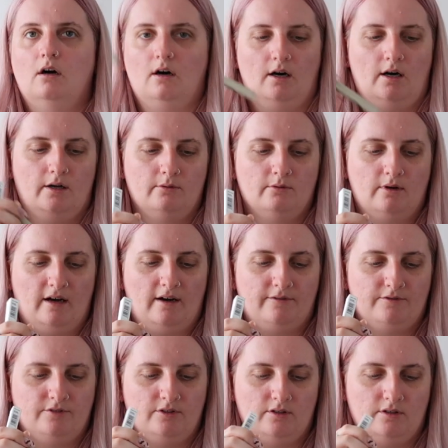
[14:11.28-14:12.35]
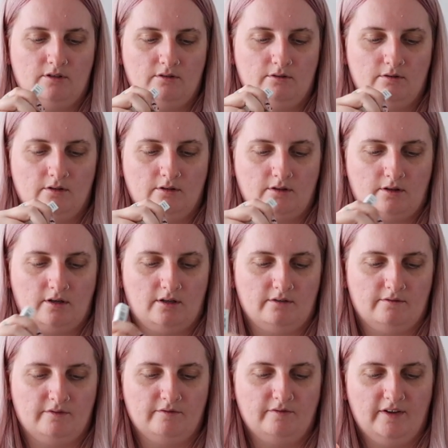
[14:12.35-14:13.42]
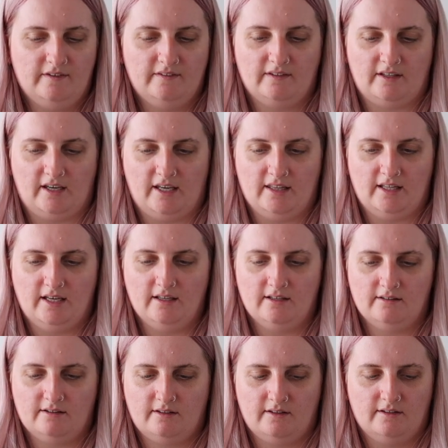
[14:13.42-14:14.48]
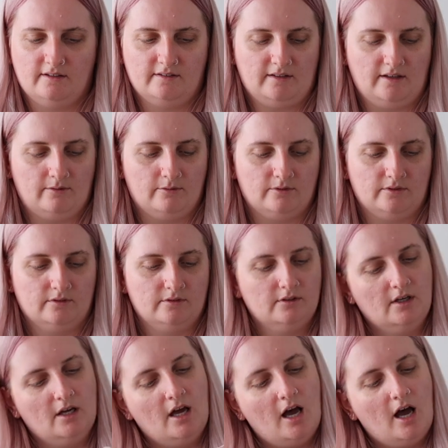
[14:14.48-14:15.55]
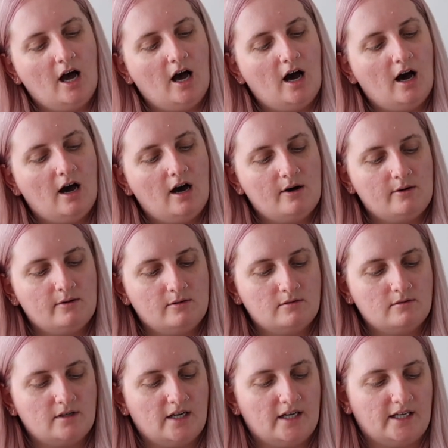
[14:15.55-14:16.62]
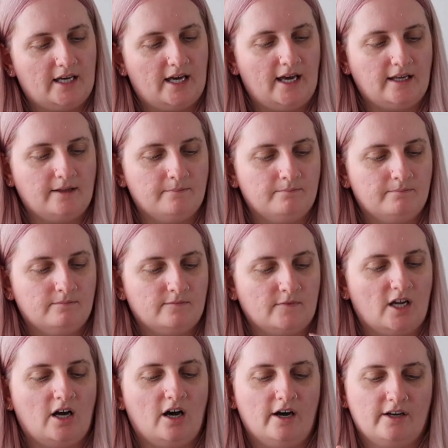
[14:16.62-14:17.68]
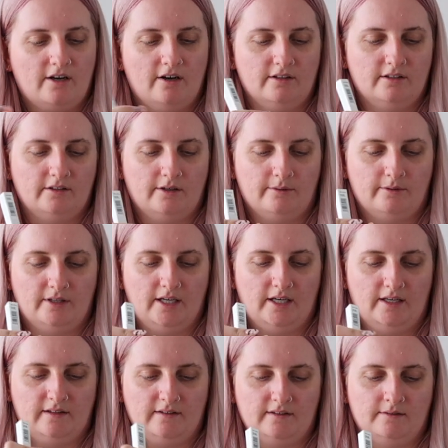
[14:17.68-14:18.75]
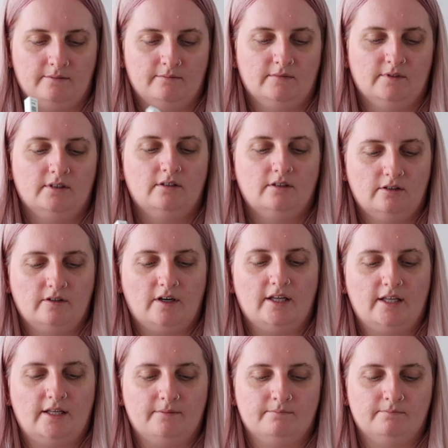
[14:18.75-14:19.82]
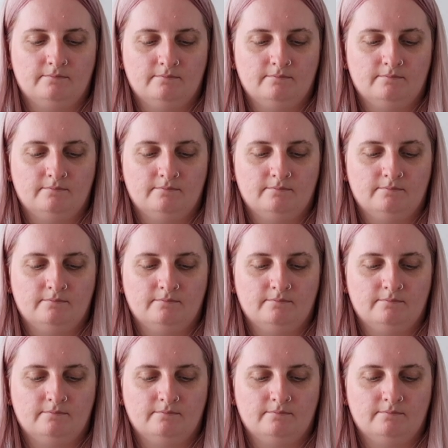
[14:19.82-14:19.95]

will have to kind of investigate that, because that wasn't... Oh, okay, I kind of know what it is. Alright then.